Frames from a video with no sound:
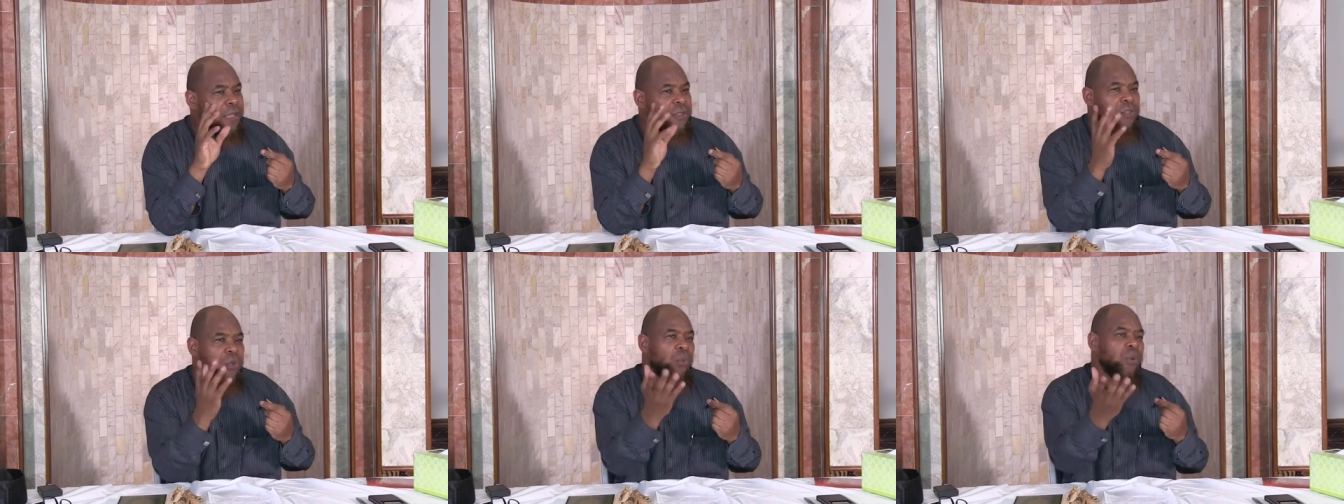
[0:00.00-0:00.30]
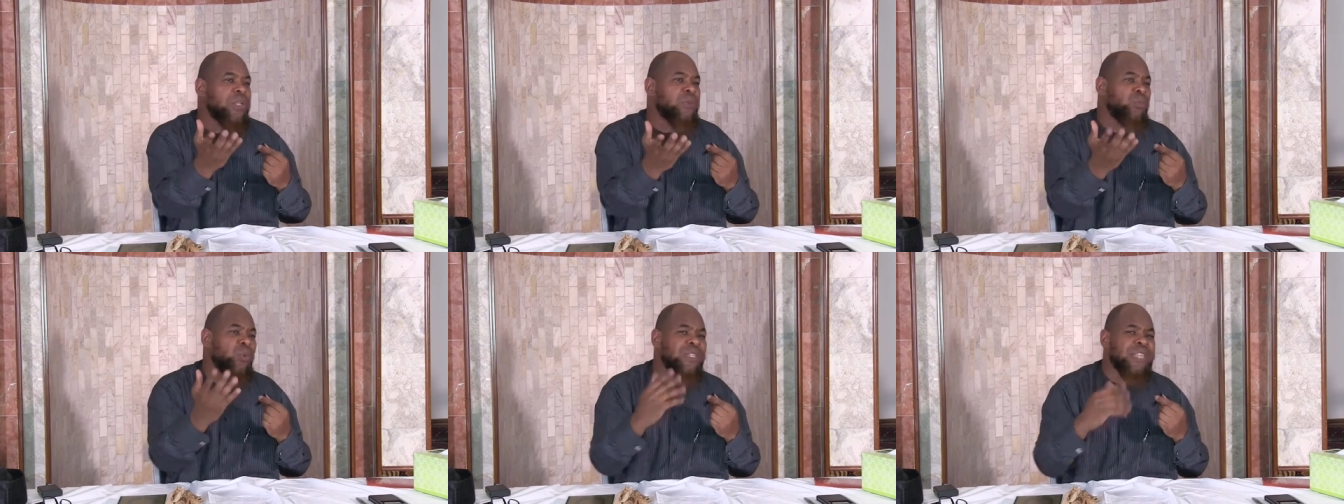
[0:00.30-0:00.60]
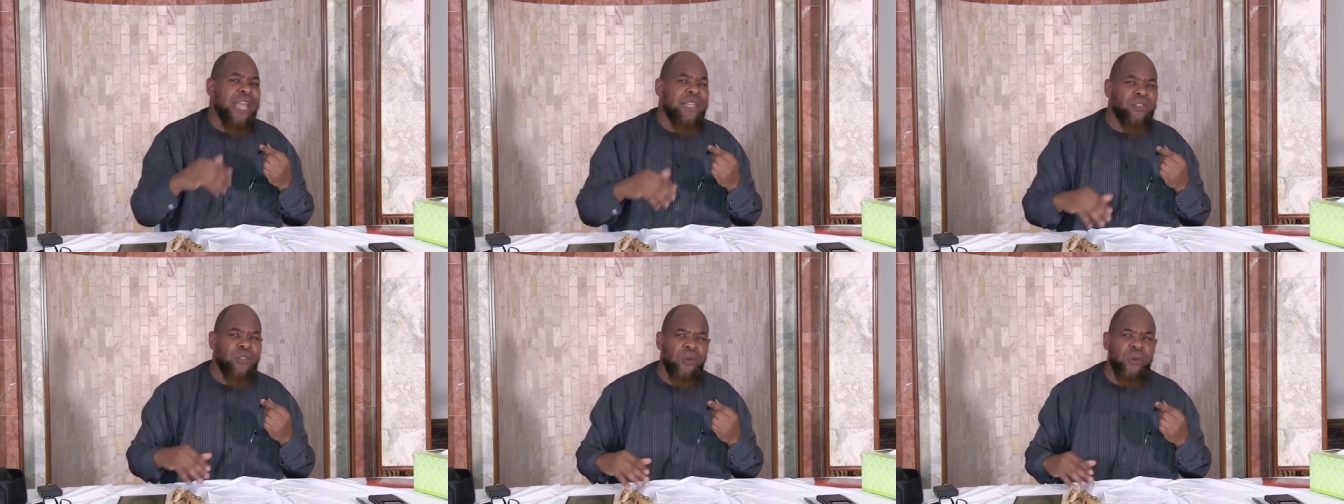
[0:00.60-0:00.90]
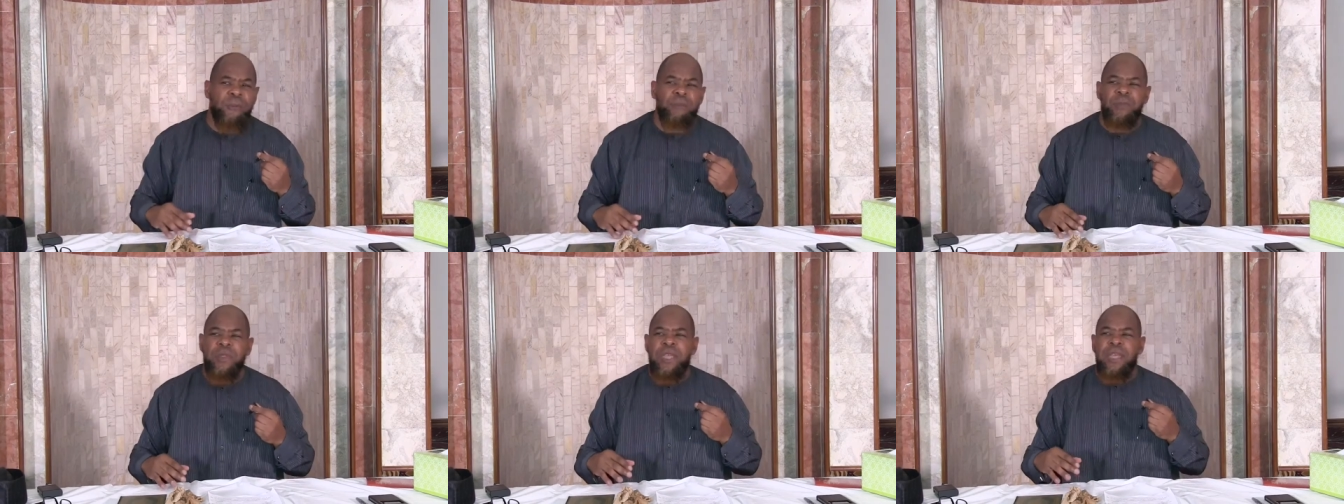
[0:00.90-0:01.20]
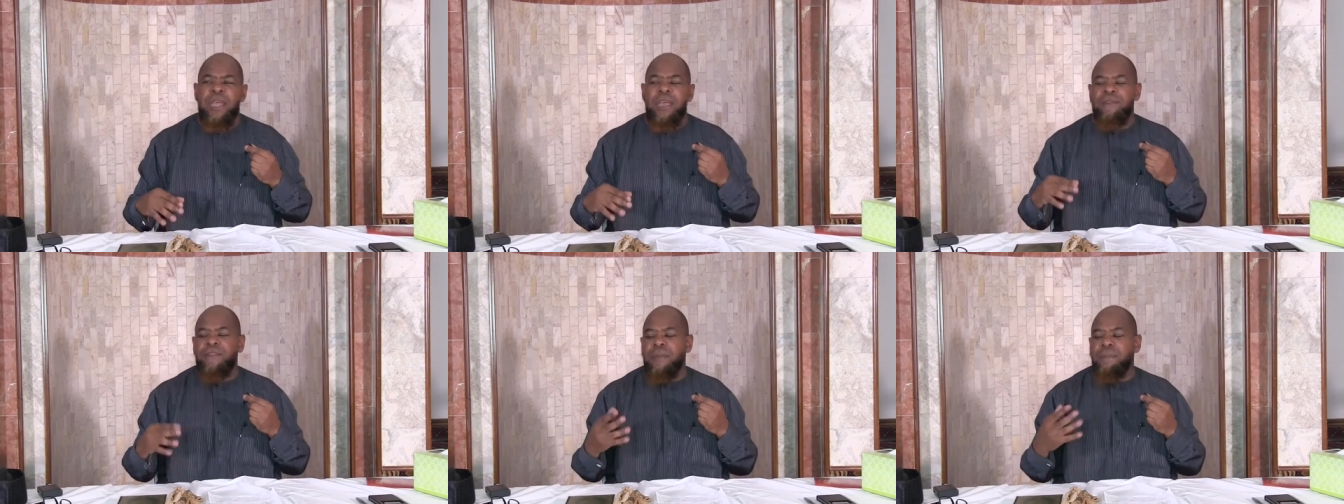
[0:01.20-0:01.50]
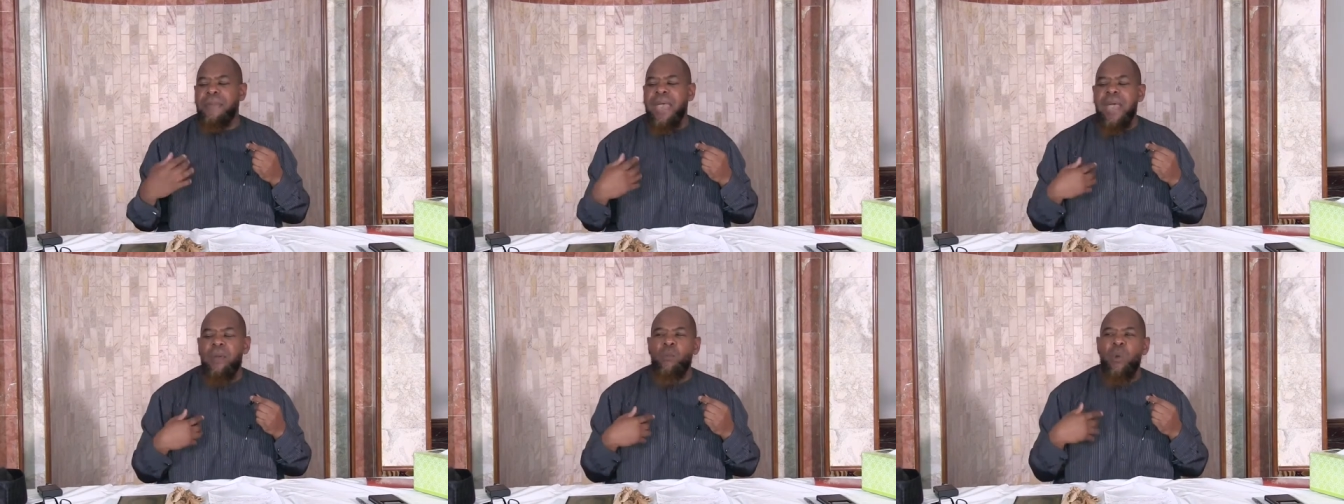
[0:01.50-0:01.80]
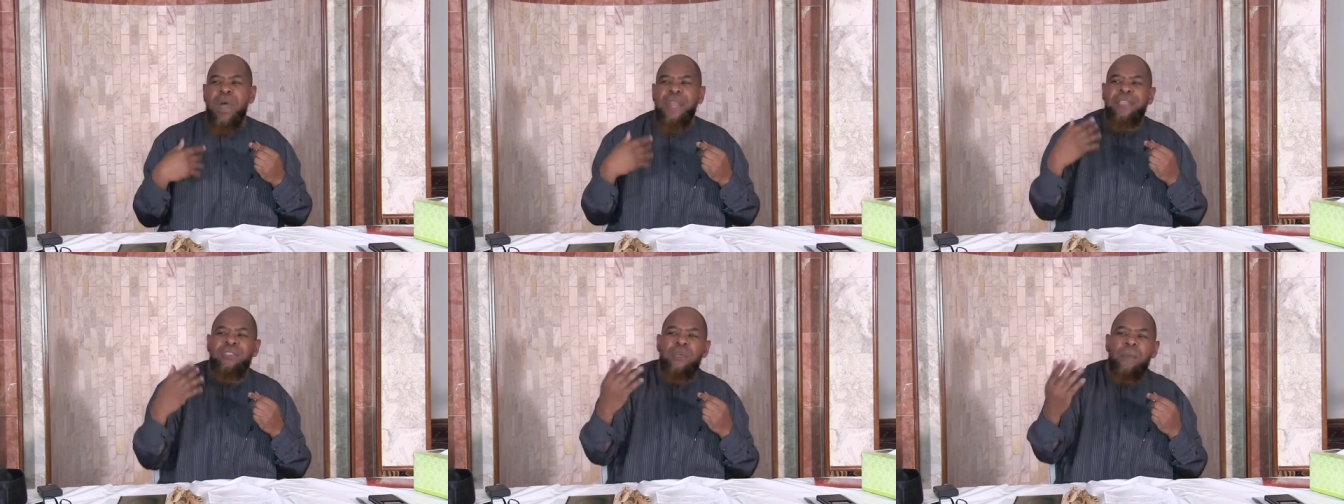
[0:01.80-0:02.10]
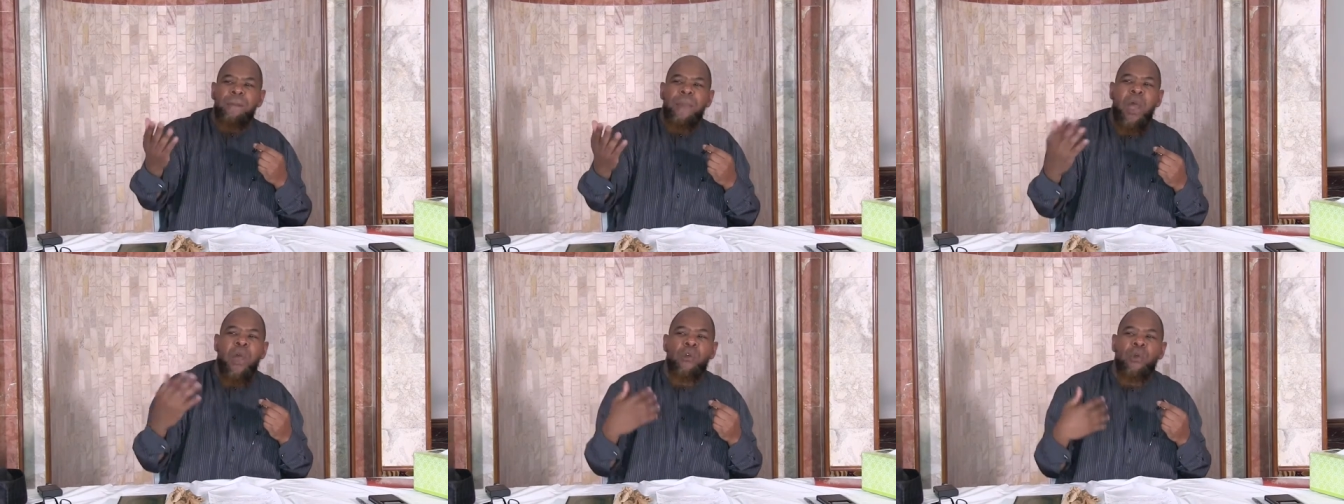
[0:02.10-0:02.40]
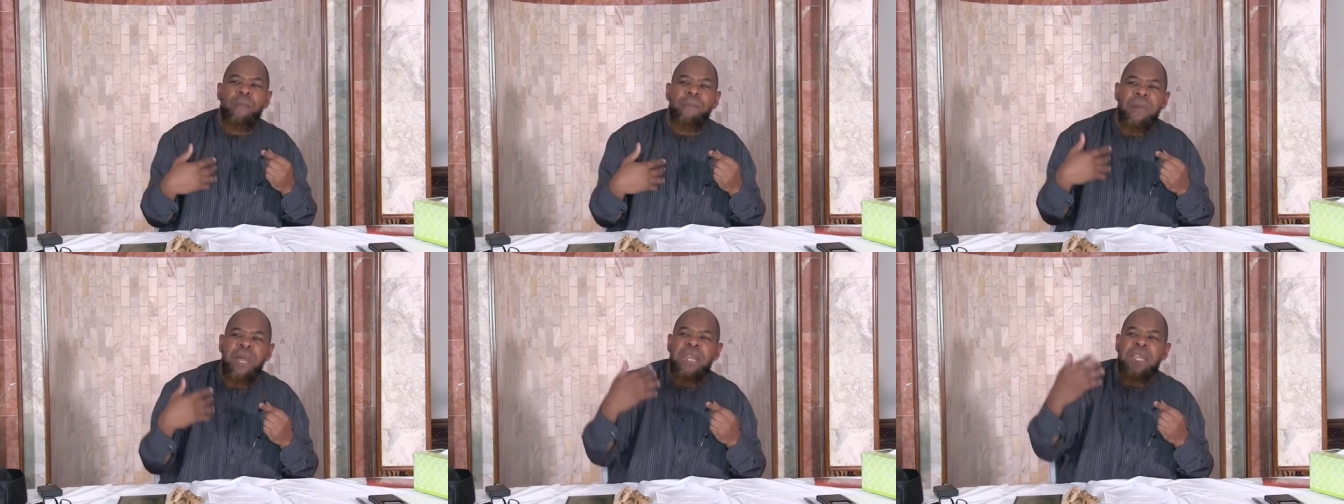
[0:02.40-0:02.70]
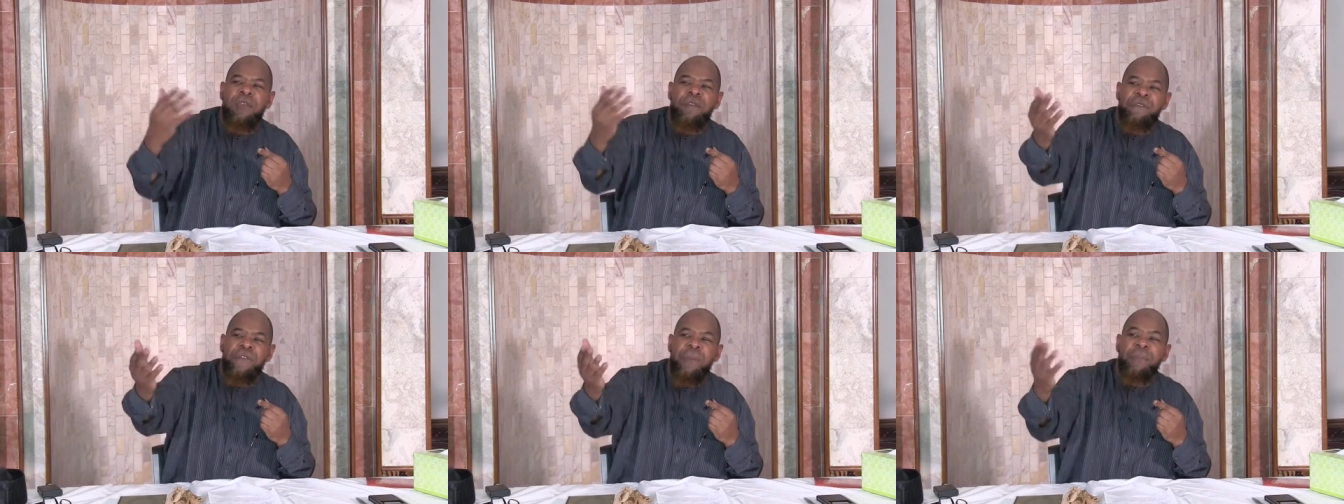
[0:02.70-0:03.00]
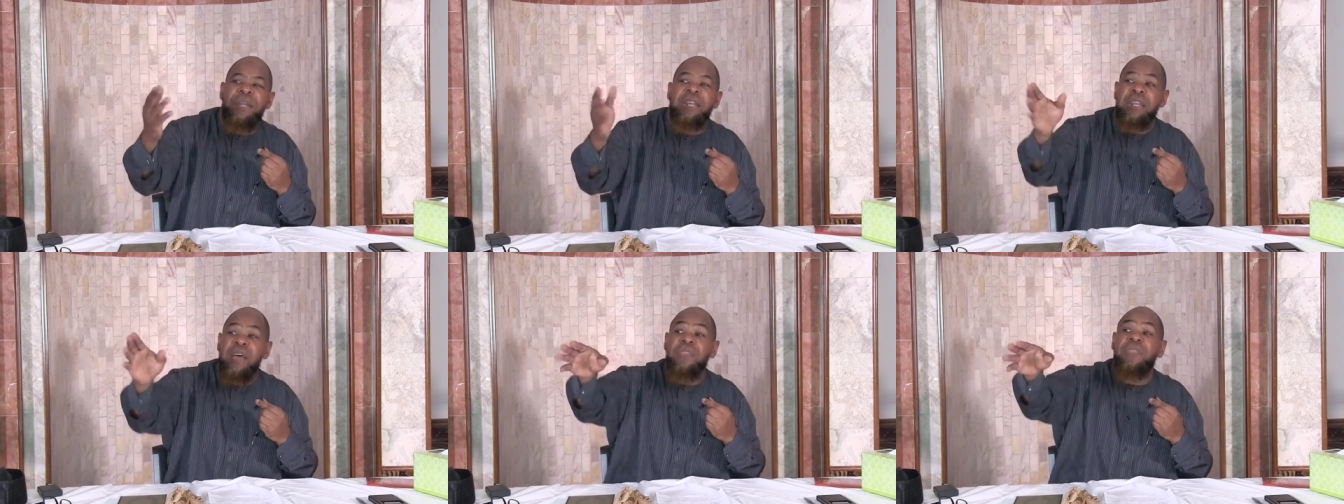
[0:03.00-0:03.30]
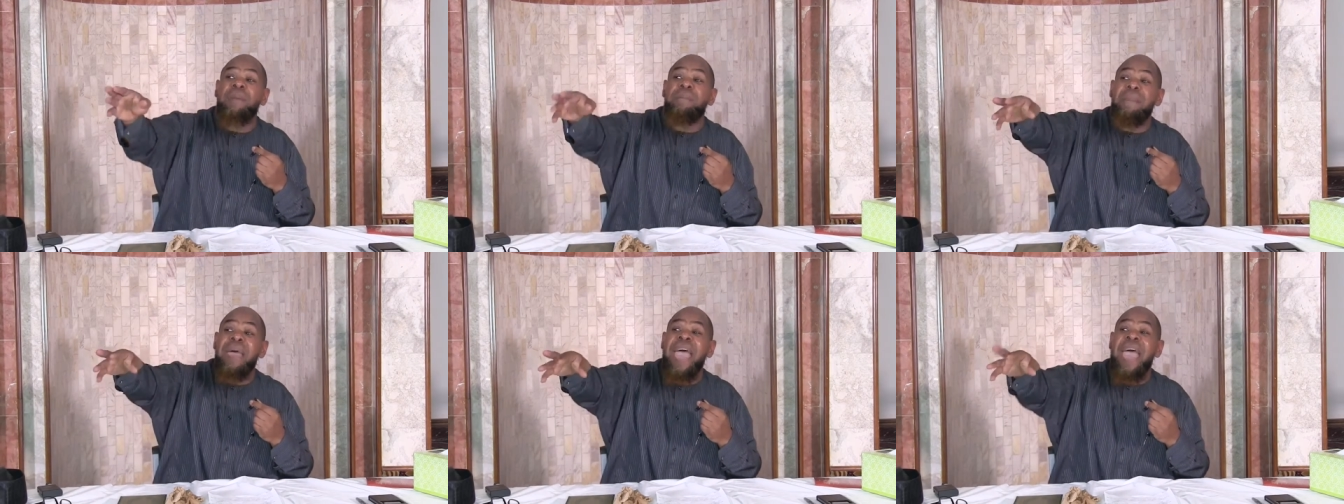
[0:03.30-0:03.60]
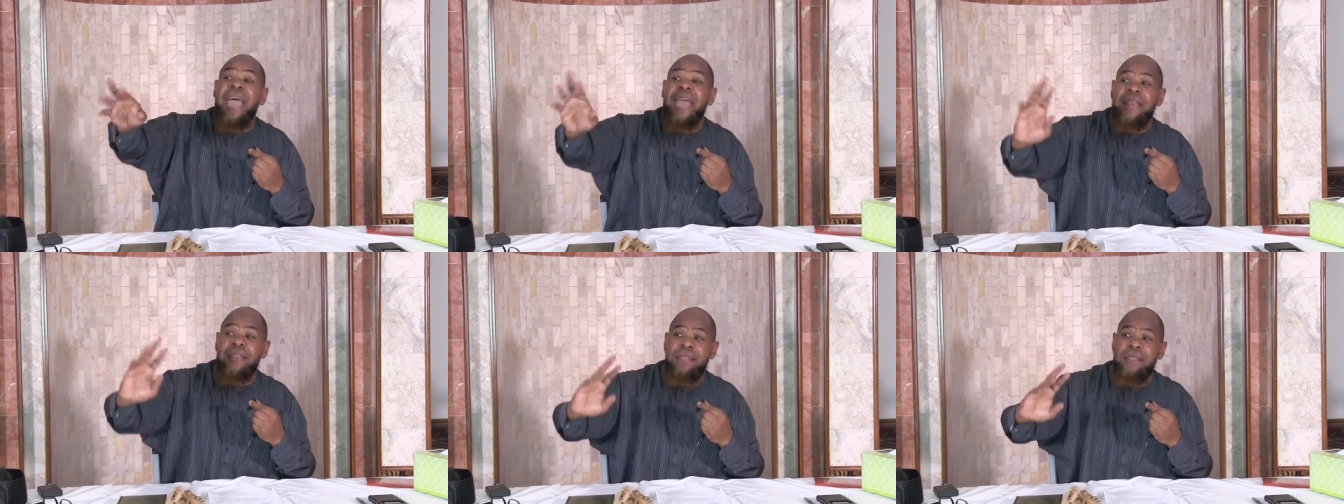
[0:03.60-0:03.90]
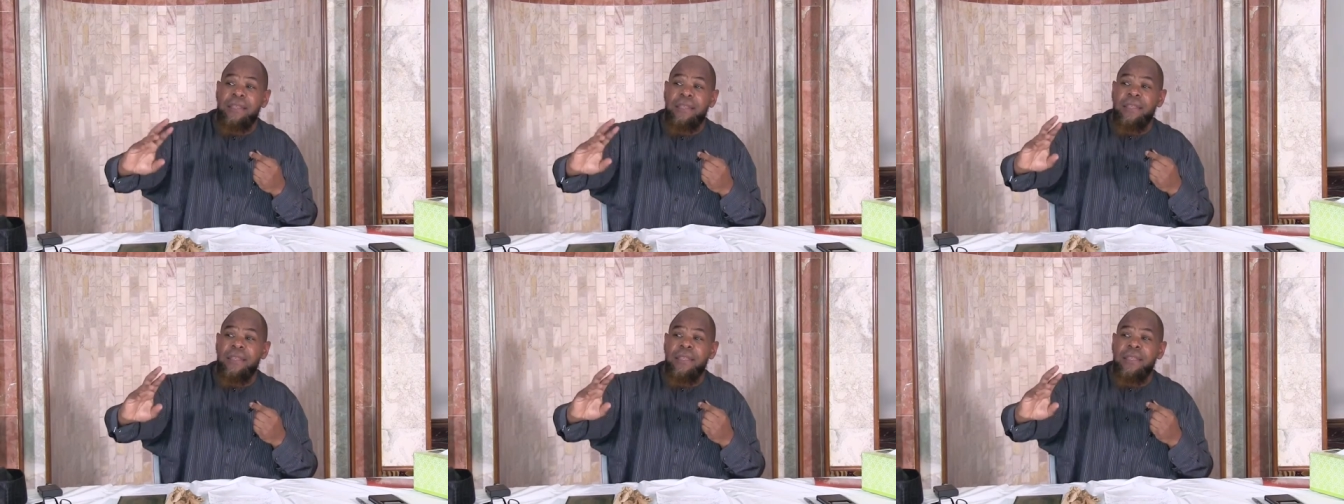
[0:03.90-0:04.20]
So what would they do? If a man wanted to borrow money from another man,